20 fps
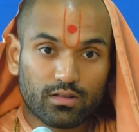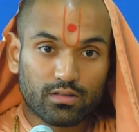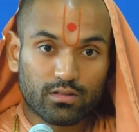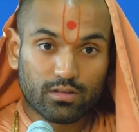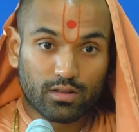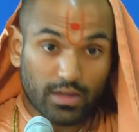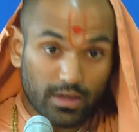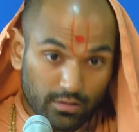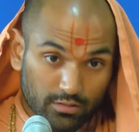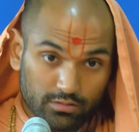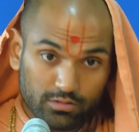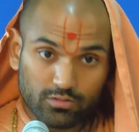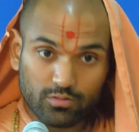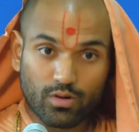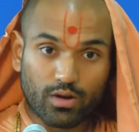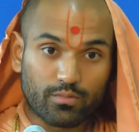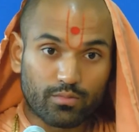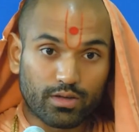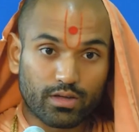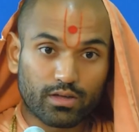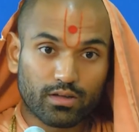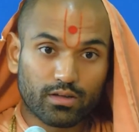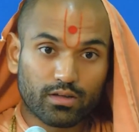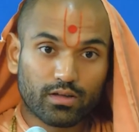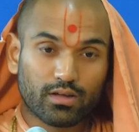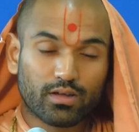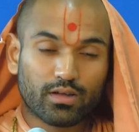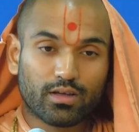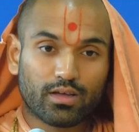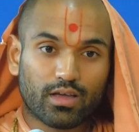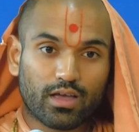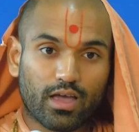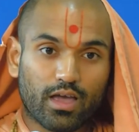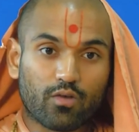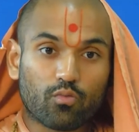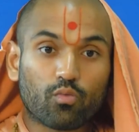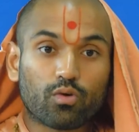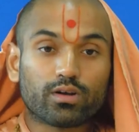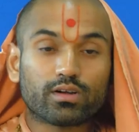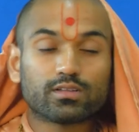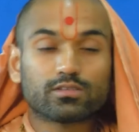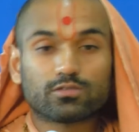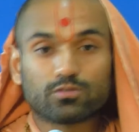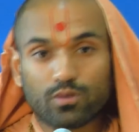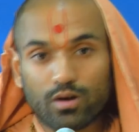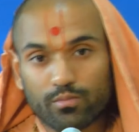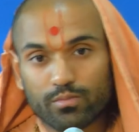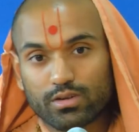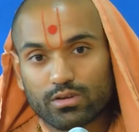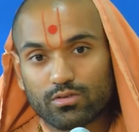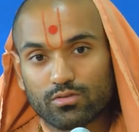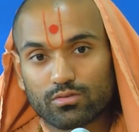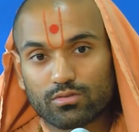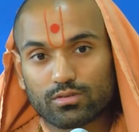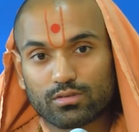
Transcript: Kill Swami. And what did Swami do?